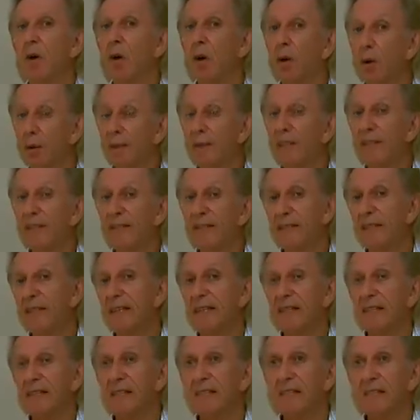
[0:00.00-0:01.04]
on these
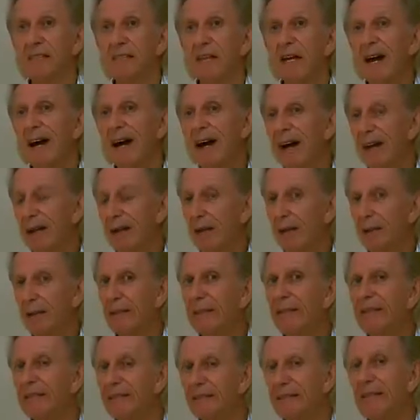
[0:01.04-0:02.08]
things at
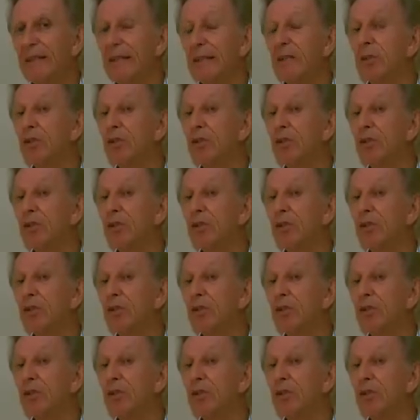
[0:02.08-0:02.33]
least